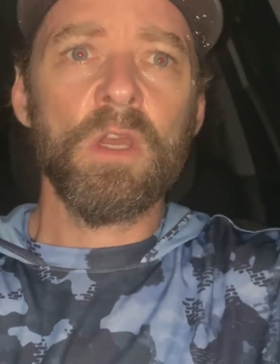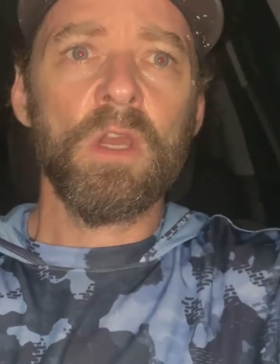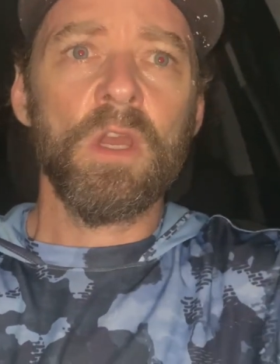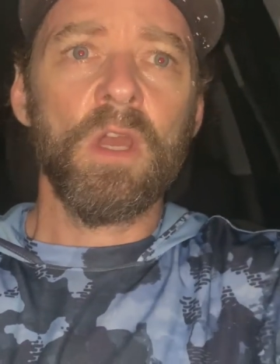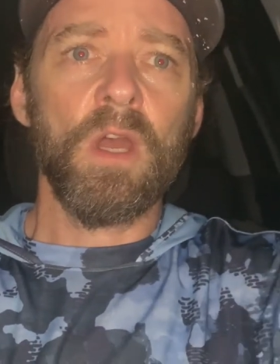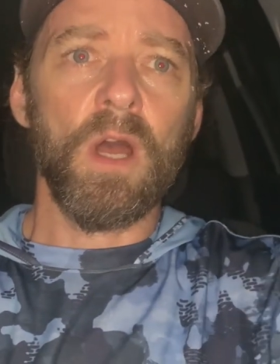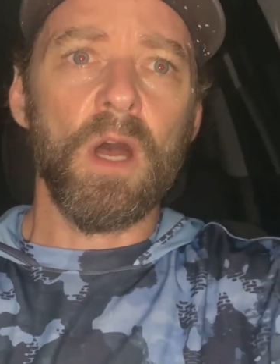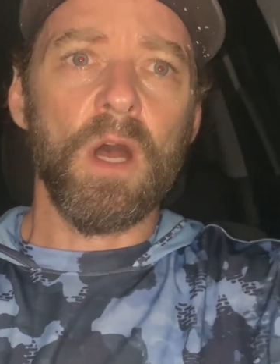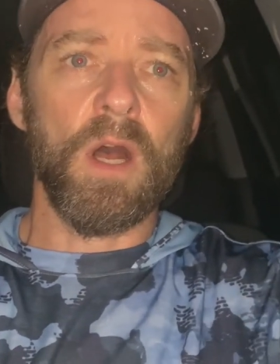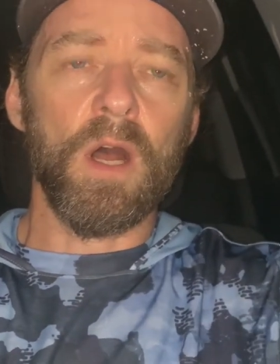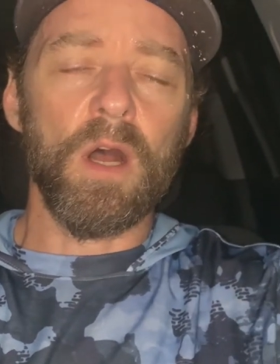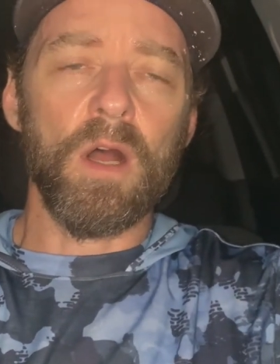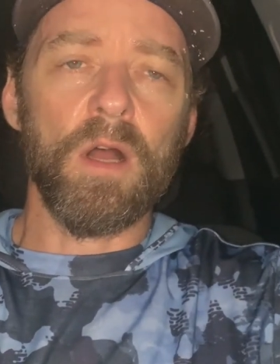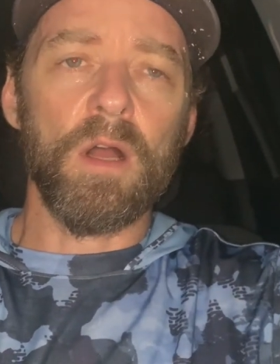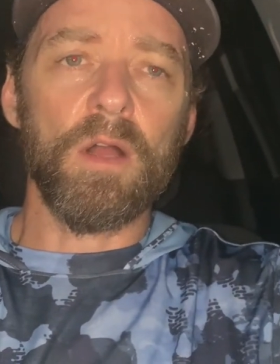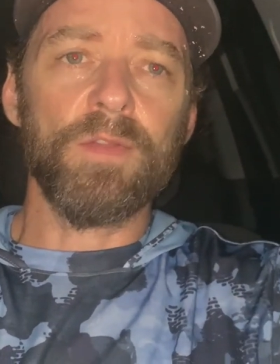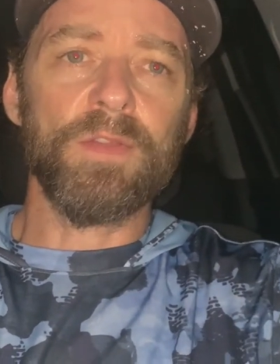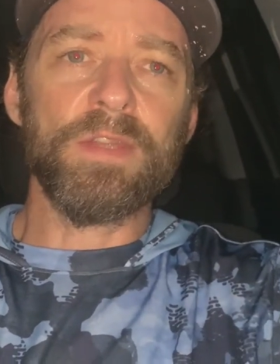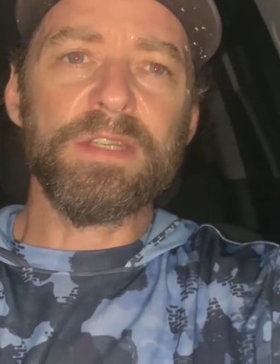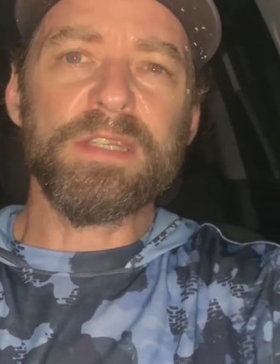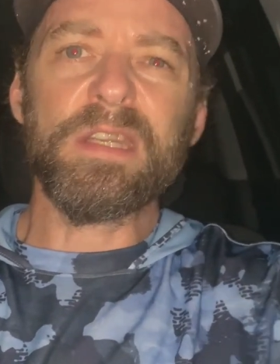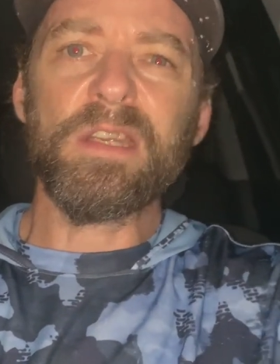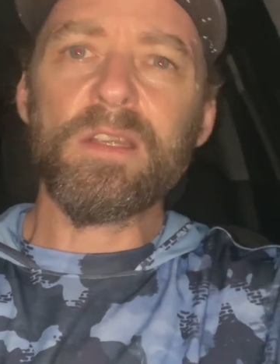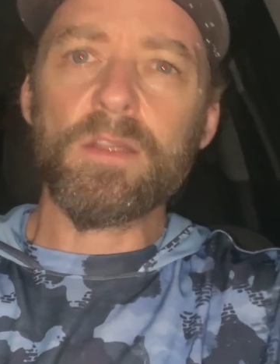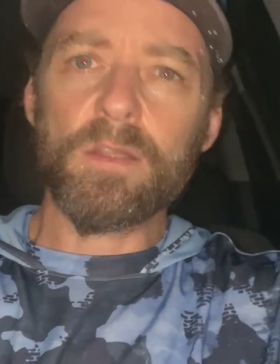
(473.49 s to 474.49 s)

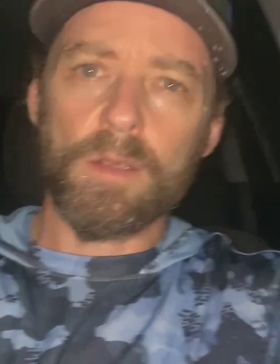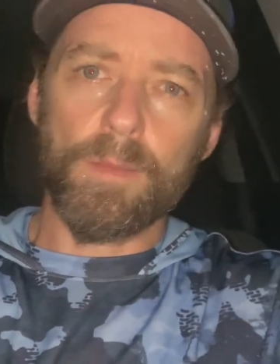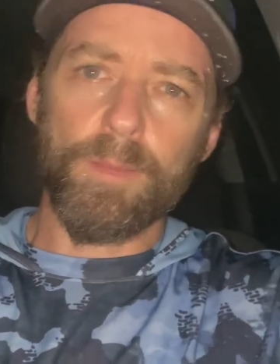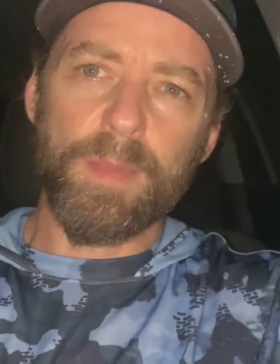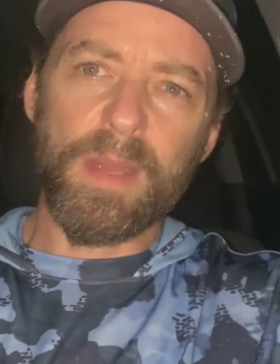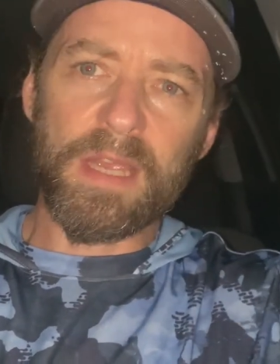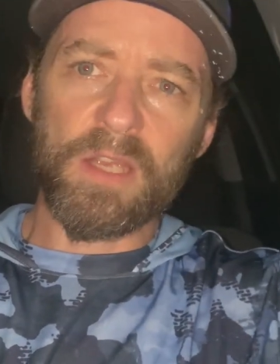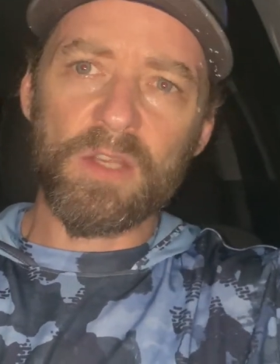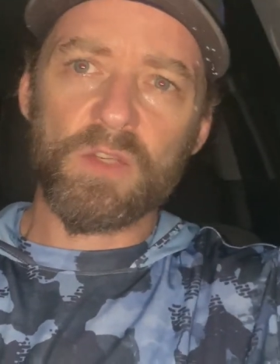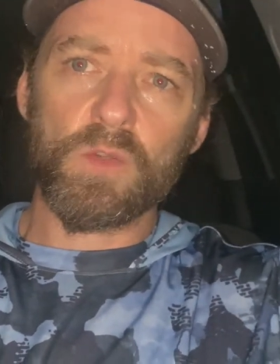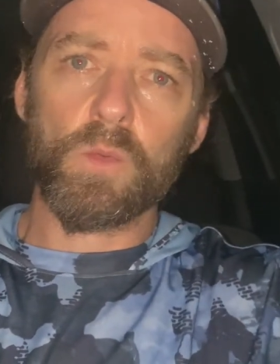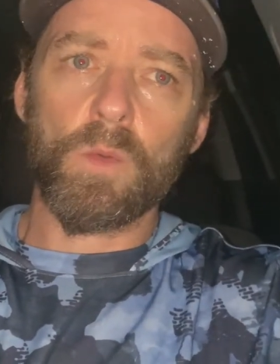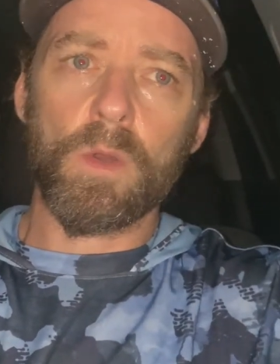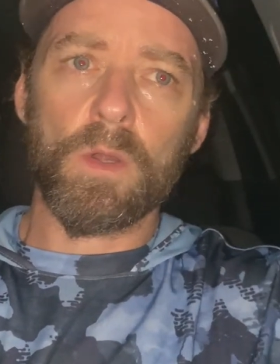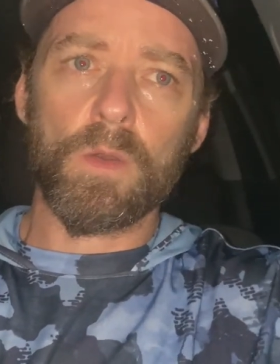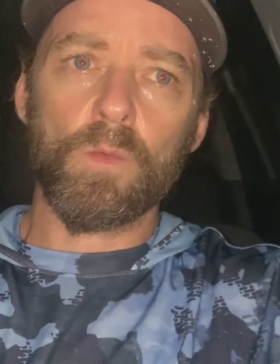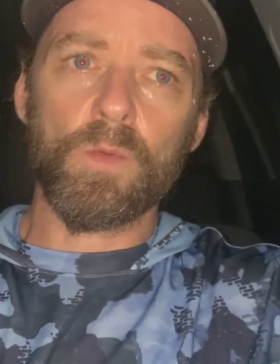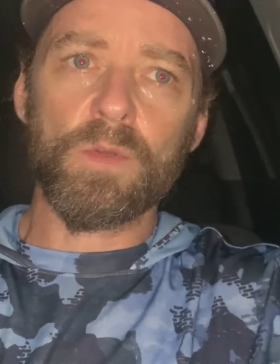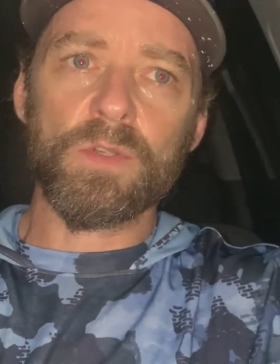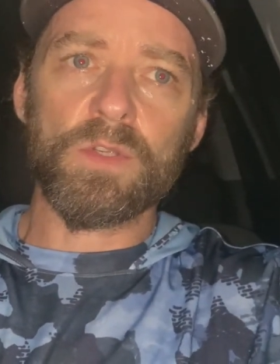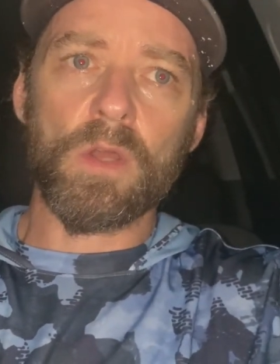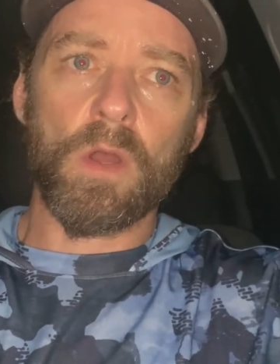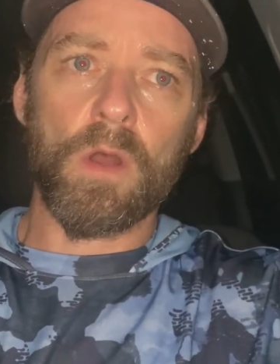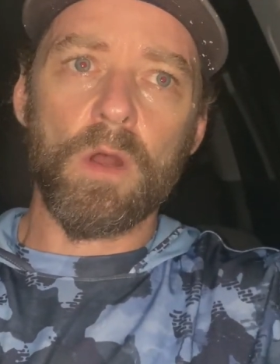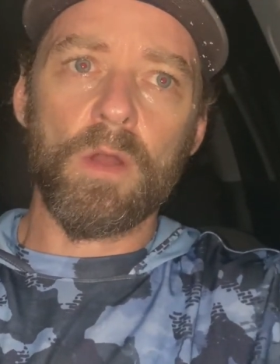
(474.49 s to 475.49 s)
The biggest one
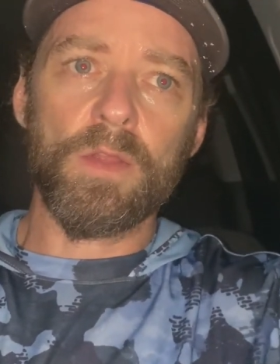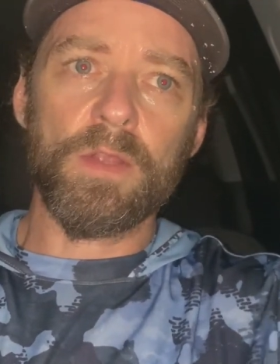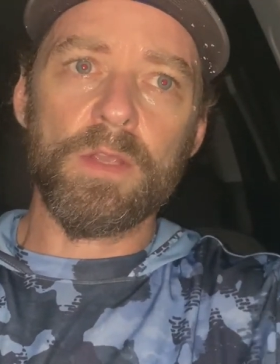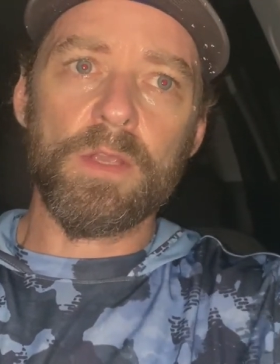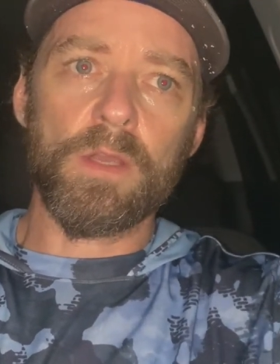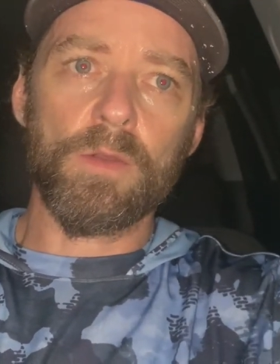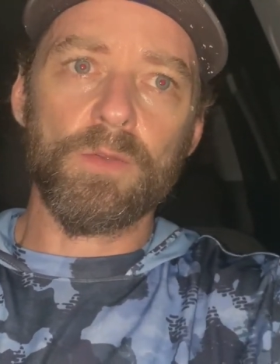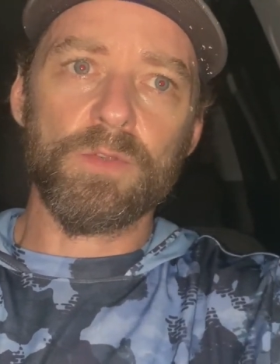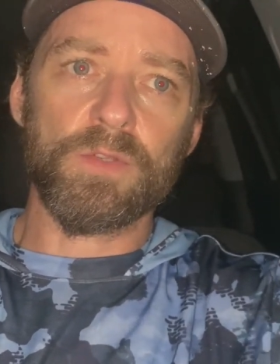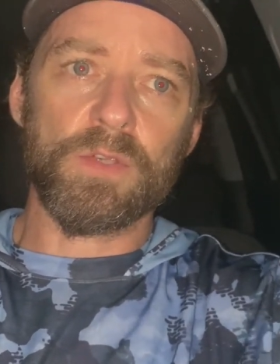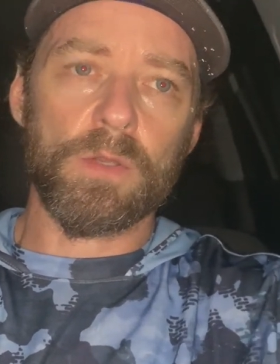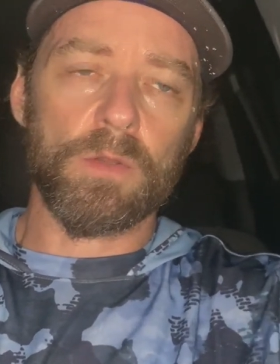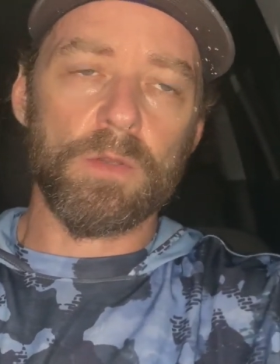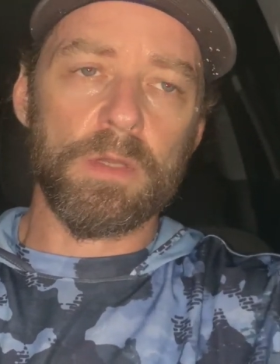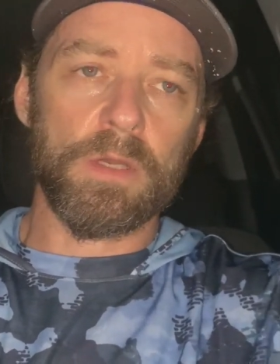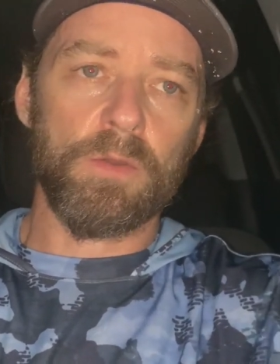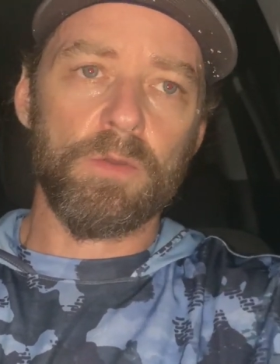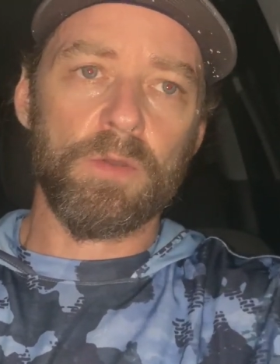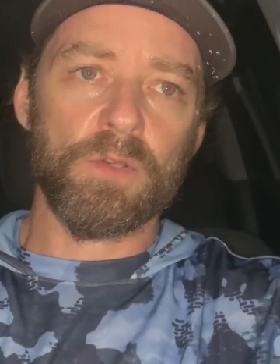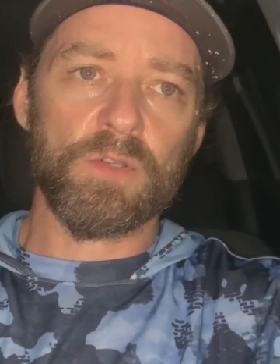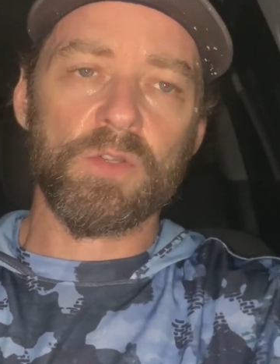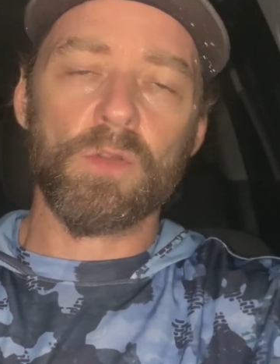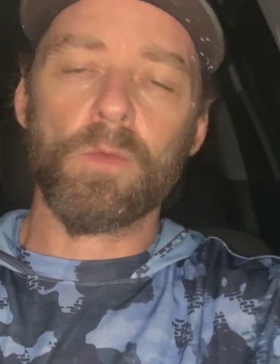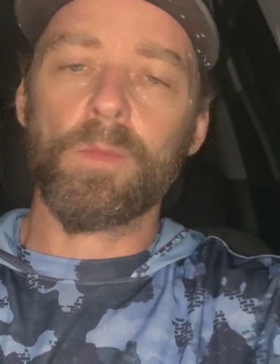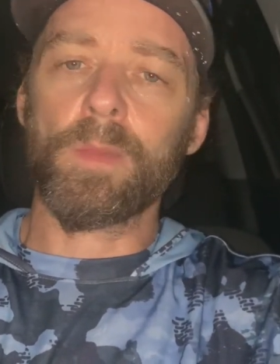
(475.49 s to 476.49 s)
was on the Yozuri
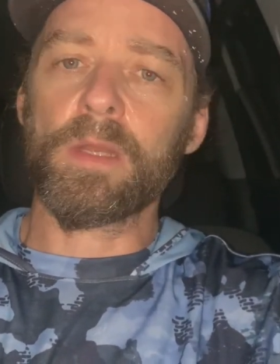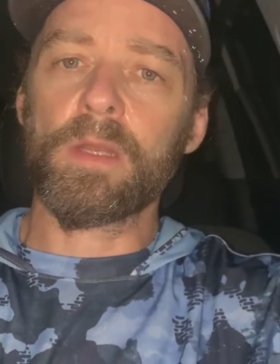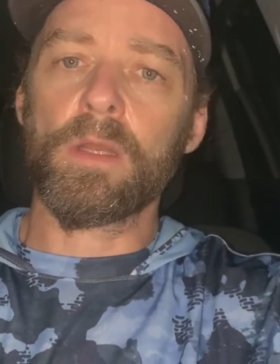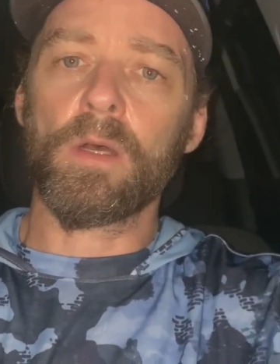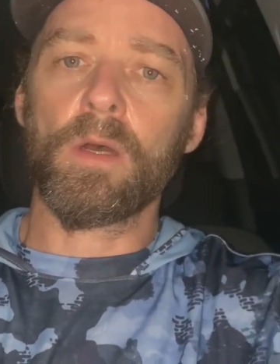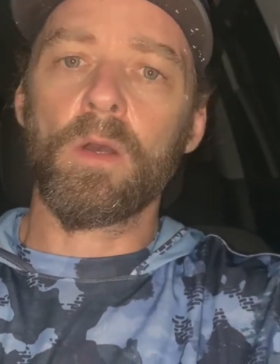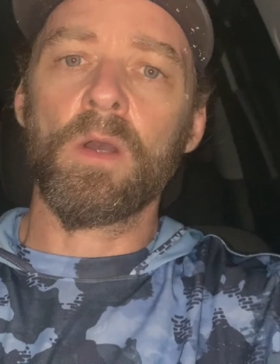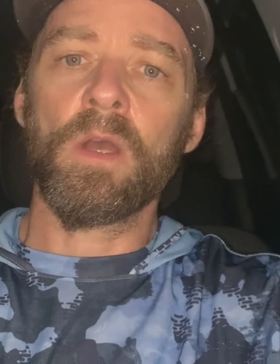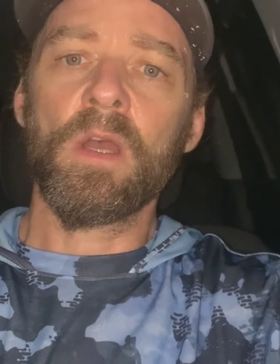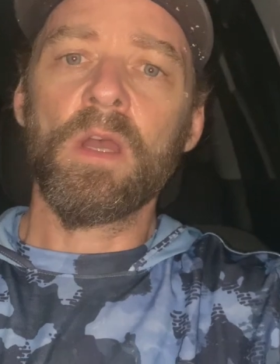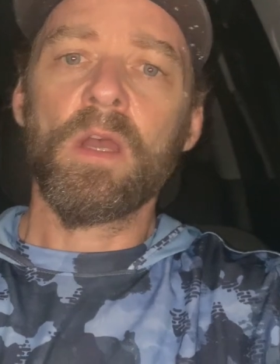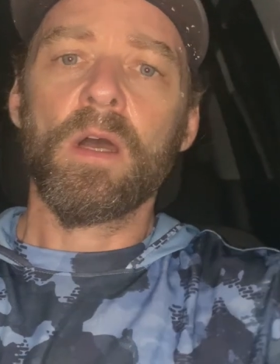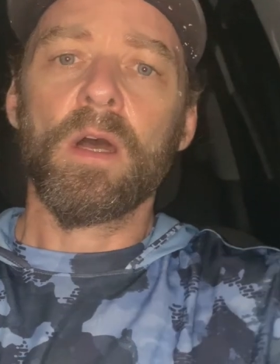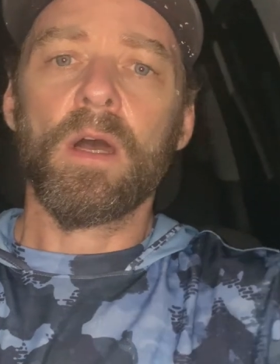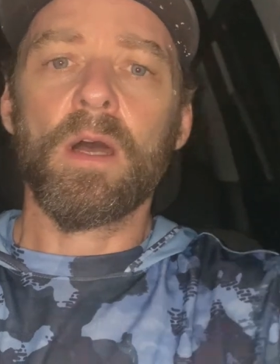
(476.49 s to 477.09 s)
crystal minnow.